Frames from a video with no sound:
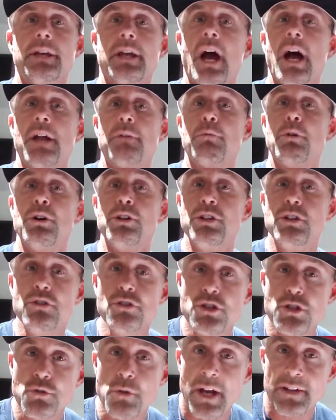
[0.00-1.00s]
God will
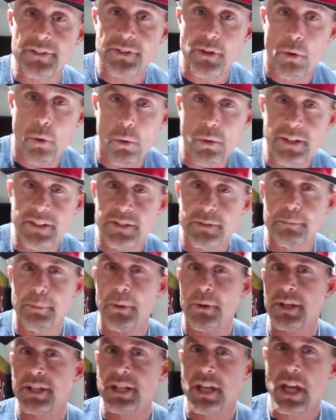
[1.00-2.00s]
use you as the Holy
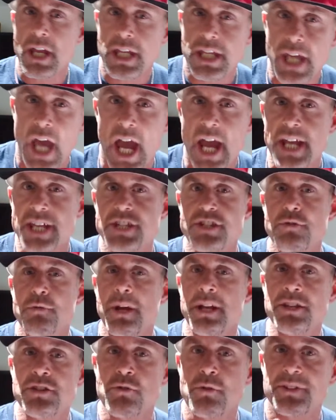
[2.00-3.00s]
Spirit guides
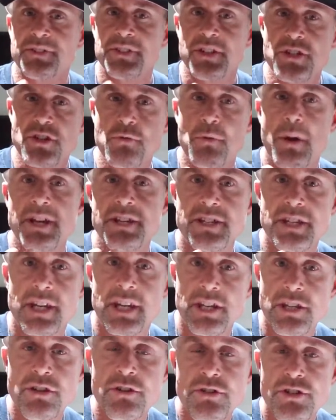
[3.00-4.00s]
you into a
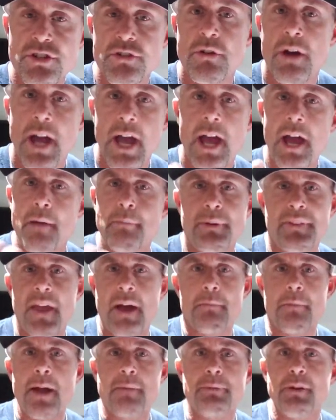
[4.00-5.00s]
situation and use you, but
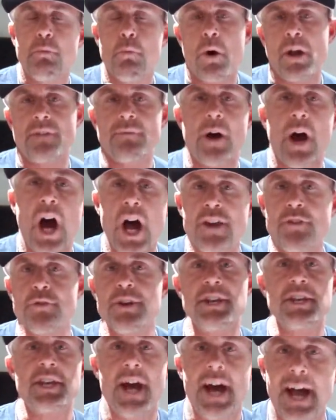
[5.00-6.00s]
that might be 1 of
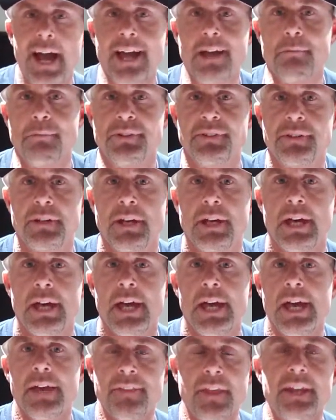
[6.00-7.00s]
100 times
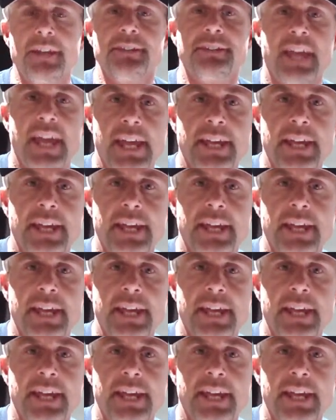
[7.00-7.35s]
that it